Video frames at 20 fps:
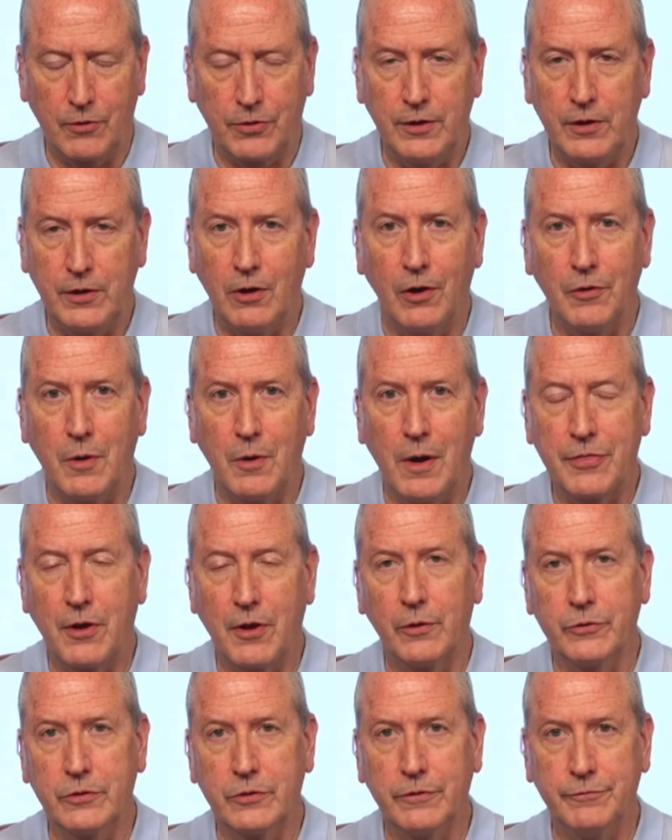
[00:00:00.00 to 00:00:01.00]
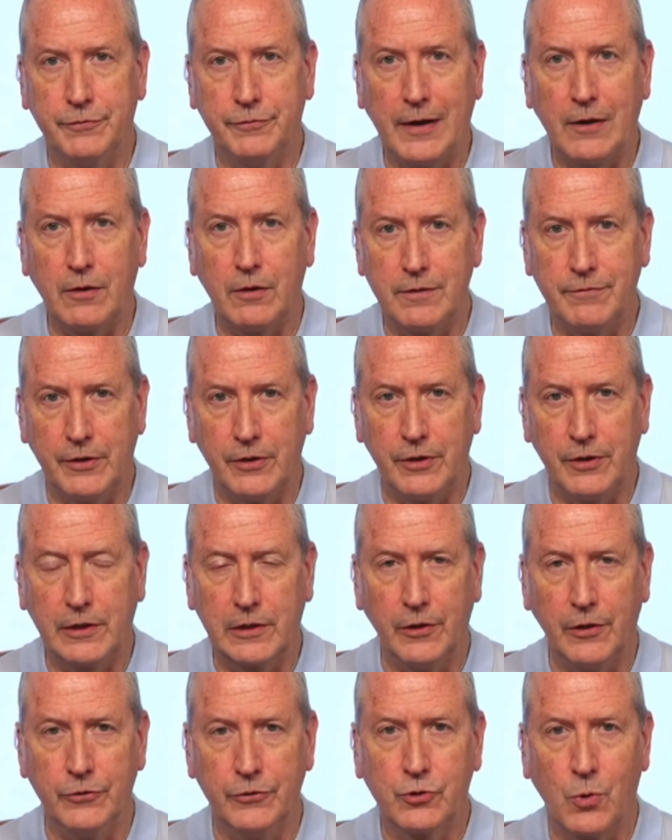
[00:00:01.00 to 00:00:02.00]
although I thought it was a very, very
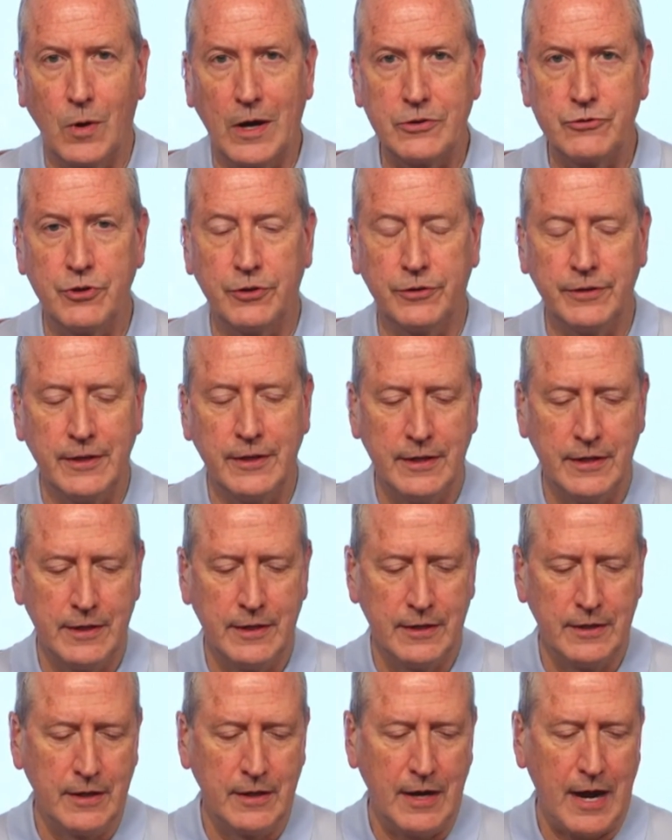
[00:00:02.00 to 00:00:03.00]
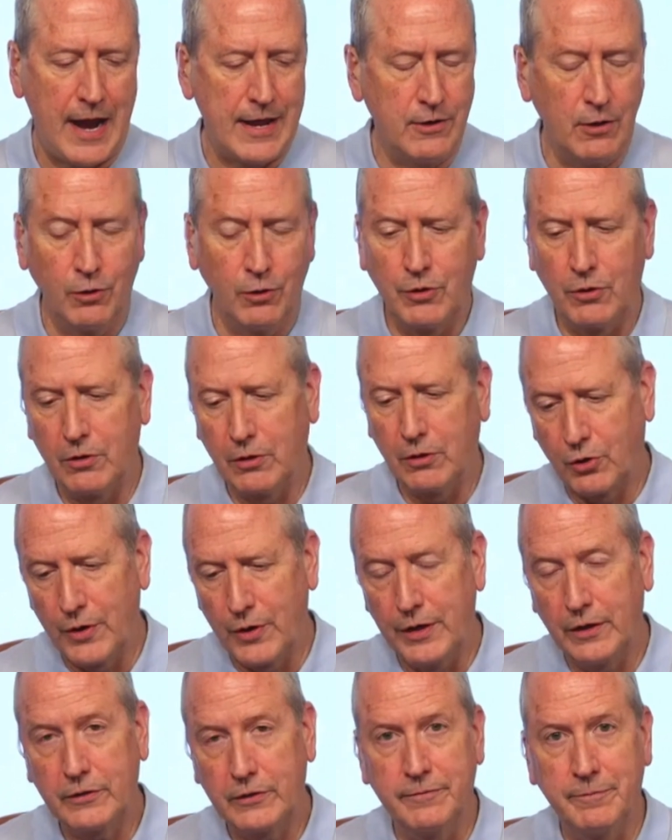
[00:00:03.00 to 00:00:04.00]
close question. I know there are
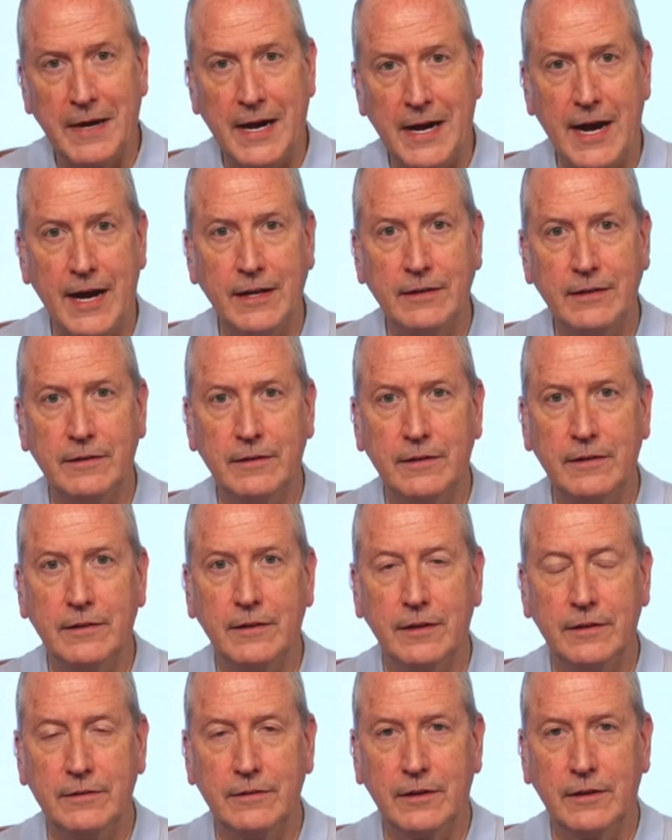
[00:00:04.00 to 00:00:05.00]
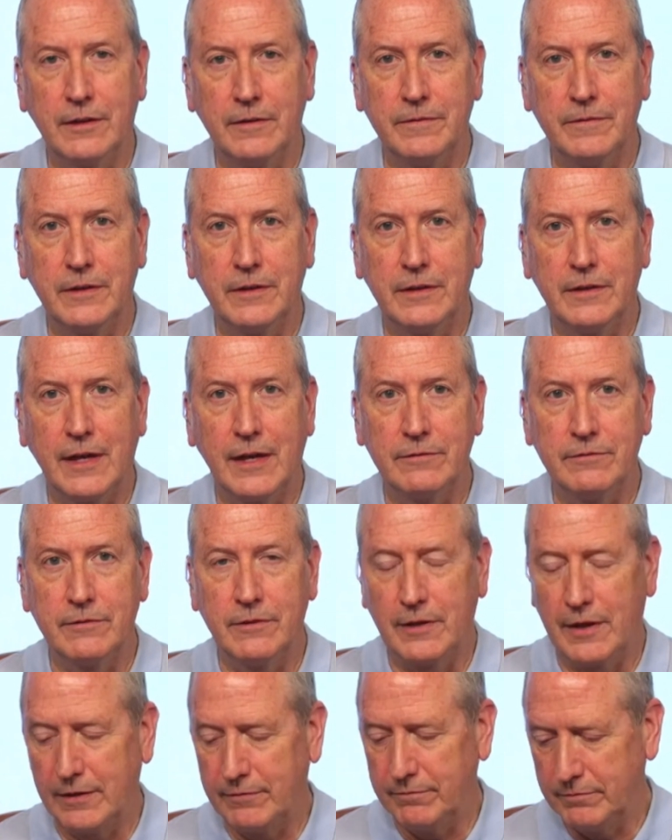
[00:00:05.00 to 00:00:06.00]
critics of mine that
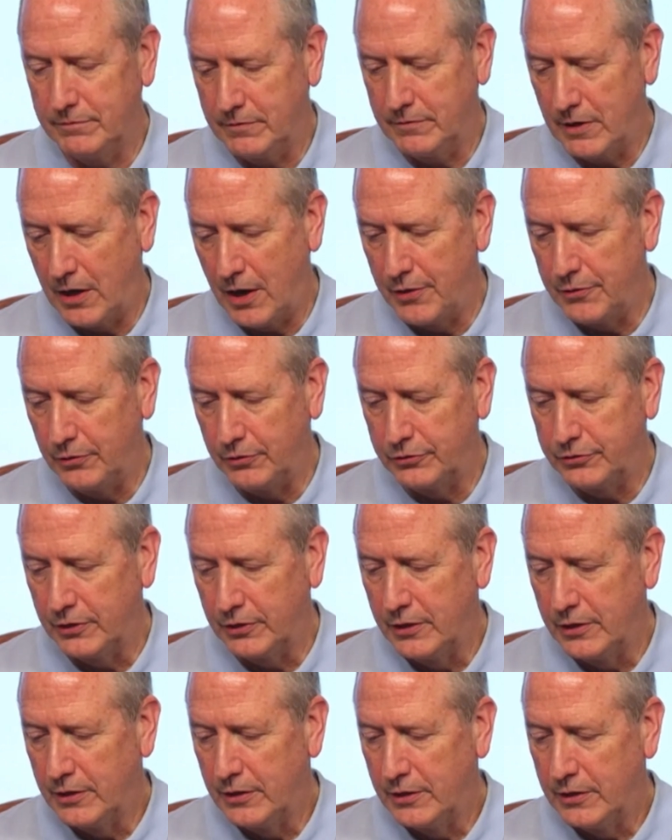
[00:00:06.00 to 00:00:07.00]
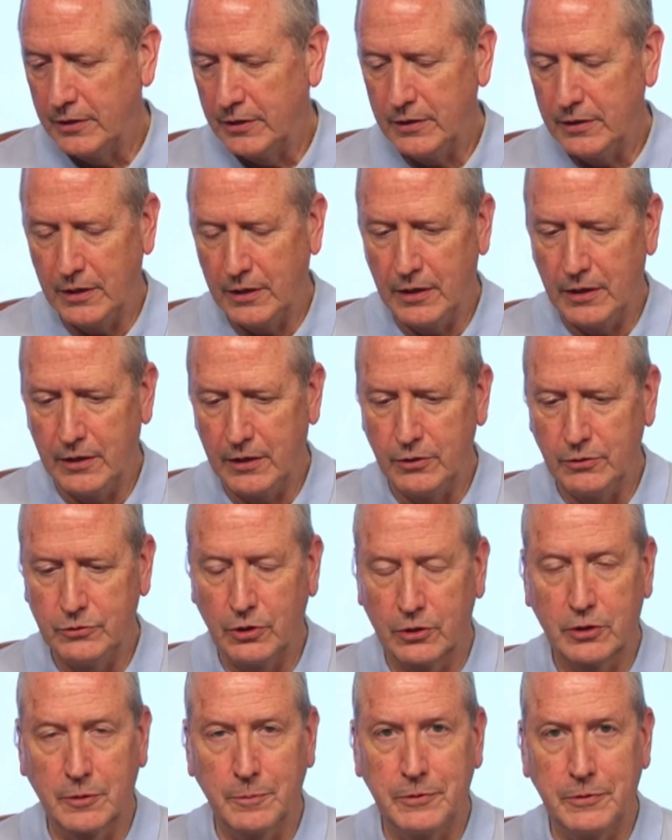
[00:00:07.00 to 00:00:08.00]
and others who
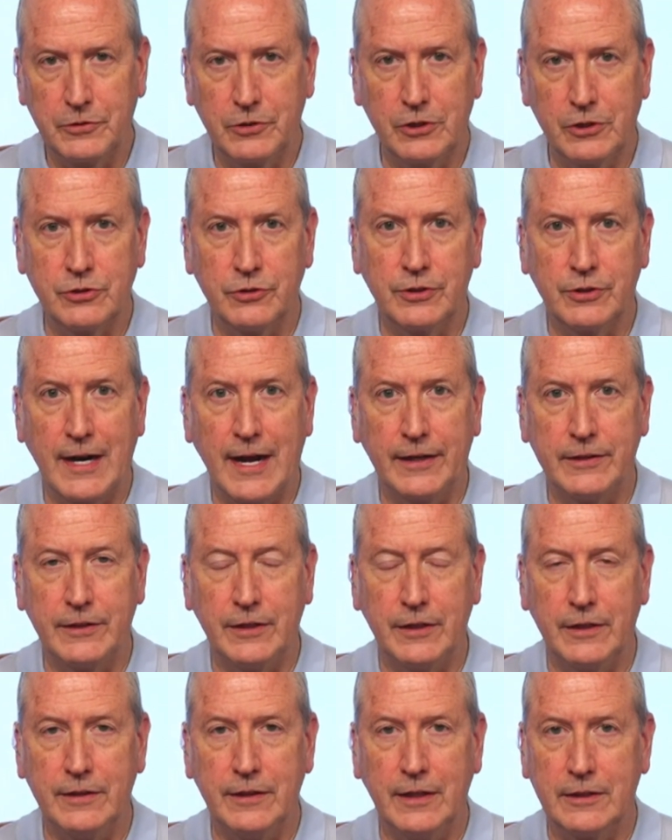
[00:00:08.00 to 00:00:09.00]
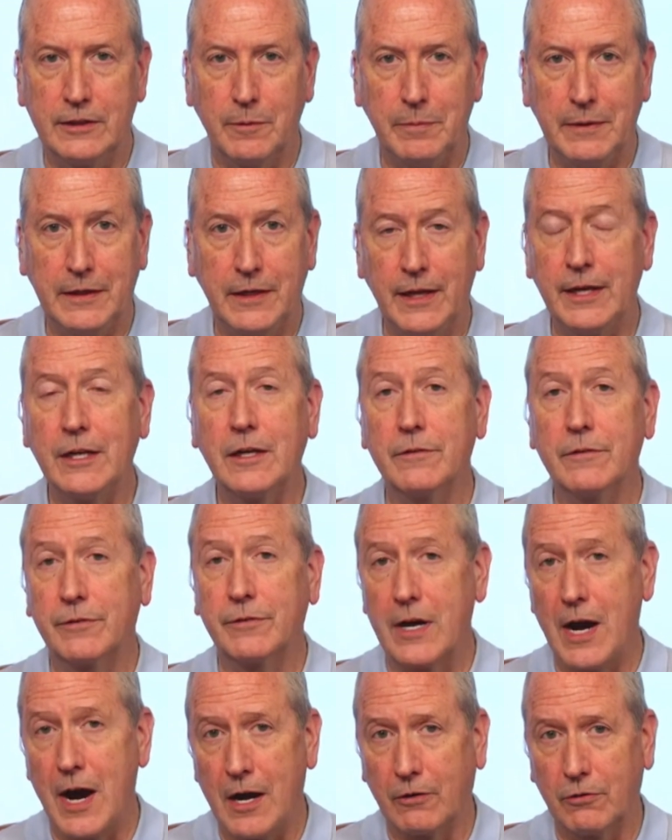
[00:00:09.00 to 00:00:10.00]
took the positions that I did at the beginning of
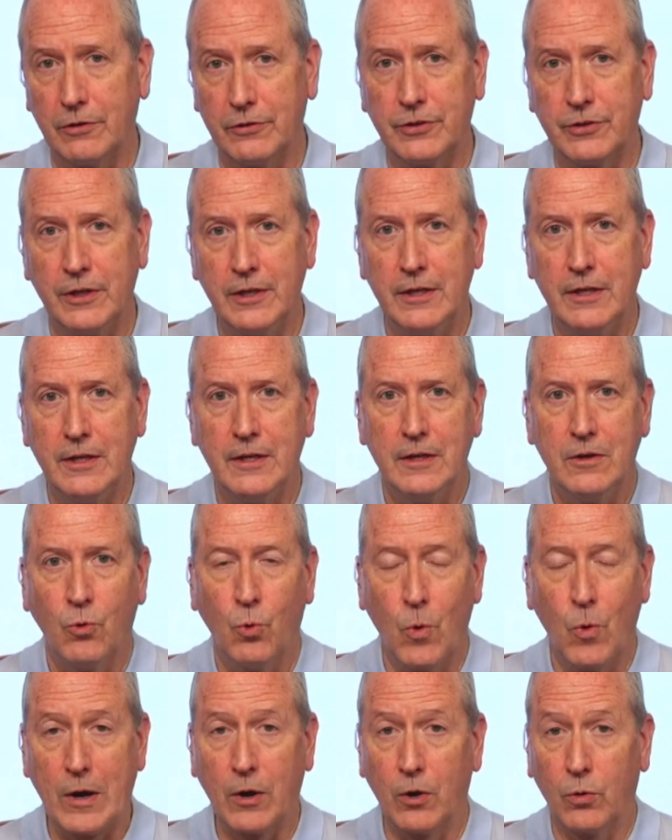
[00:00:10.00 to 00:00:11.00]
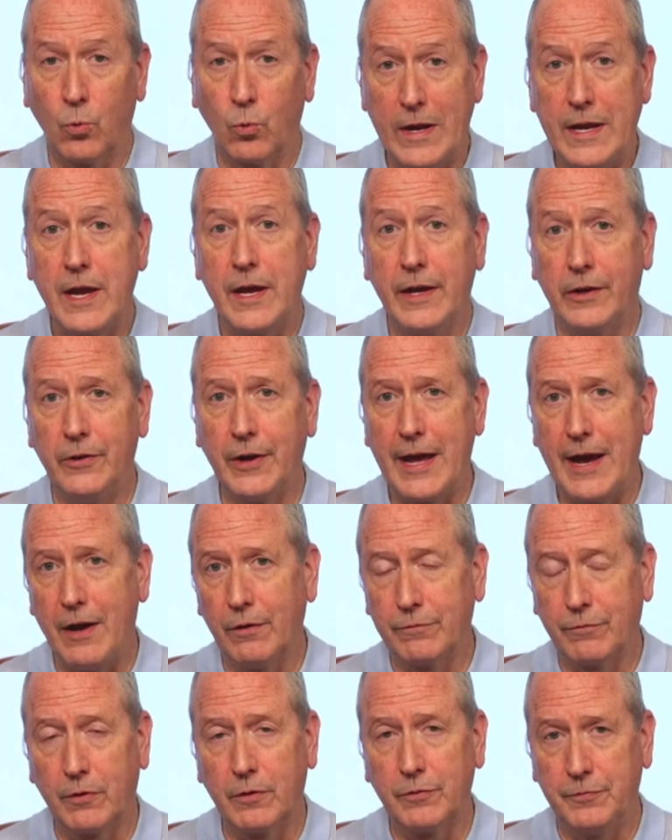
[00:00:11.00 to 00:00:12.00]
Congress, where we held
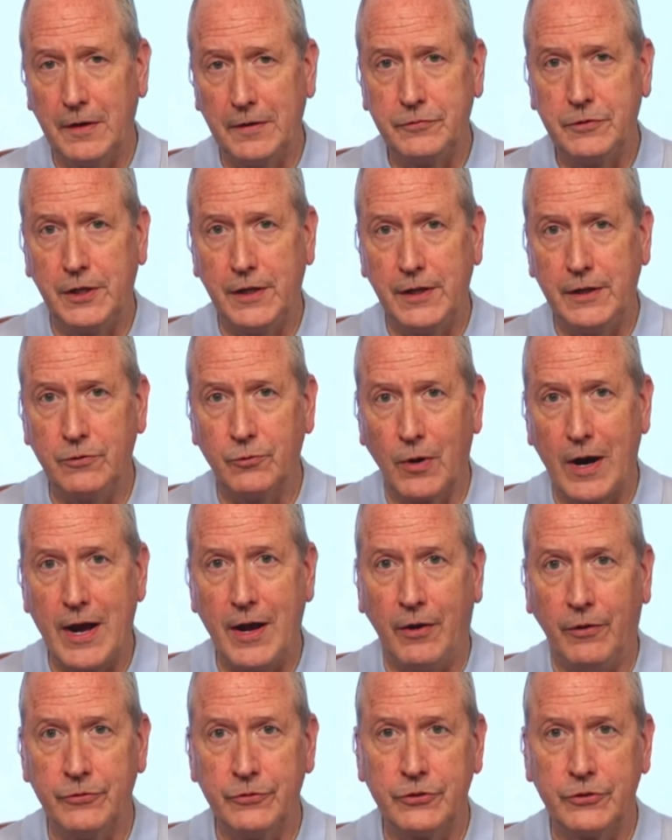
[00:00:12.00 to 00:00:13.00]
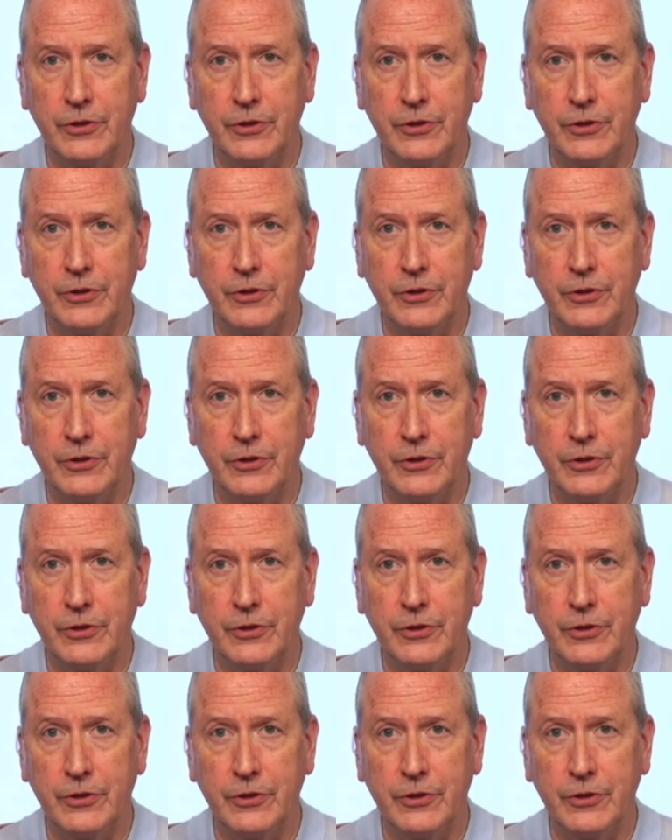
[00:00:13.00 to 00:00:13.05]
out for 15 rounds